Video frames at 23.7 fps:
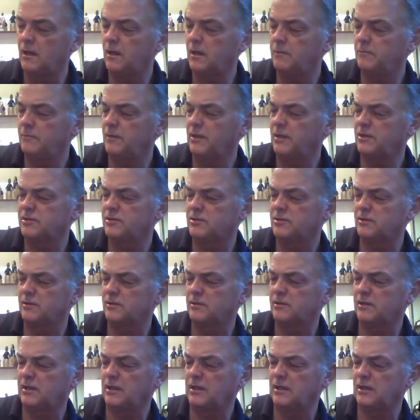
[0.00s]
These
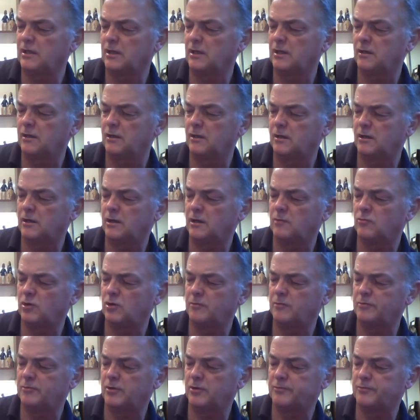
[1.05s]
are the
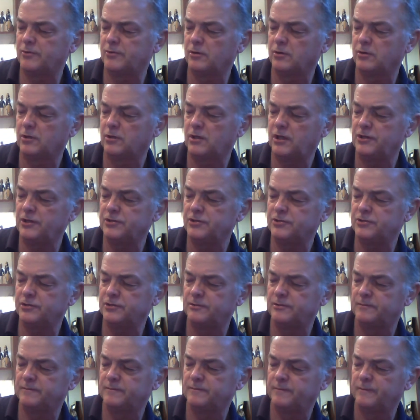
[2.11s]
artwork by Brian
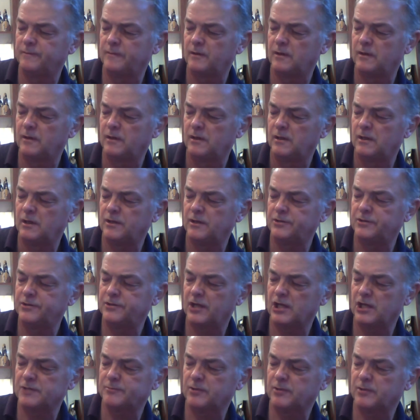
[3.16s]
Clinton and
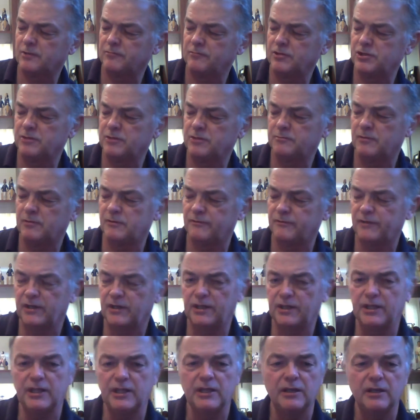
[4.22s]
text by Richard
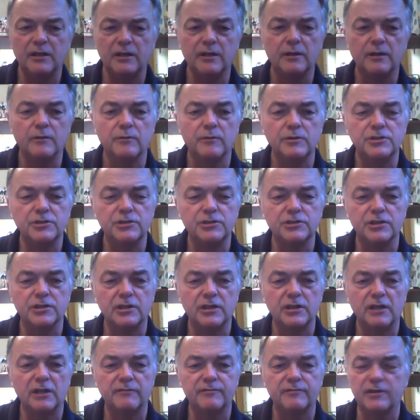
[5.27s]
Mulvaney, which is a
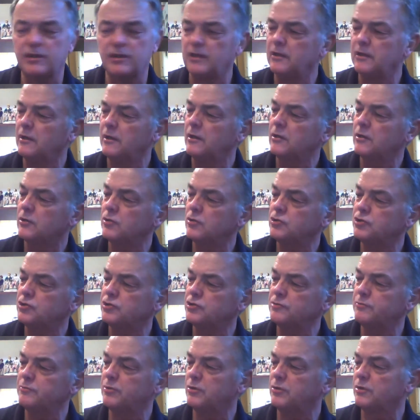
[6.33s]
lovely
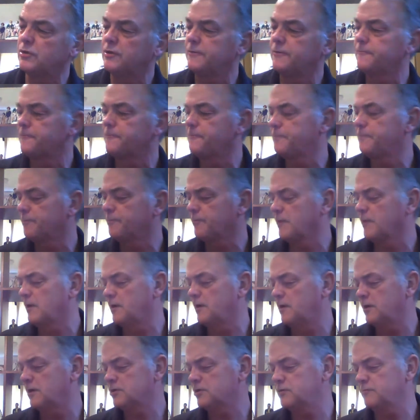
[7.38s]
cushioned book.
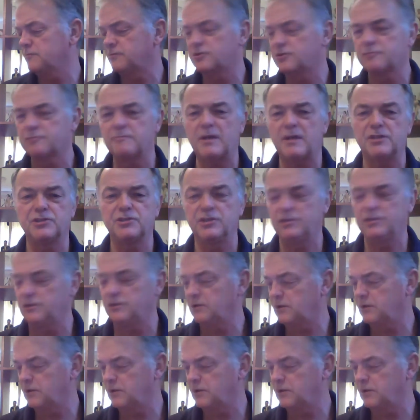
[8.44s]
There's some smashing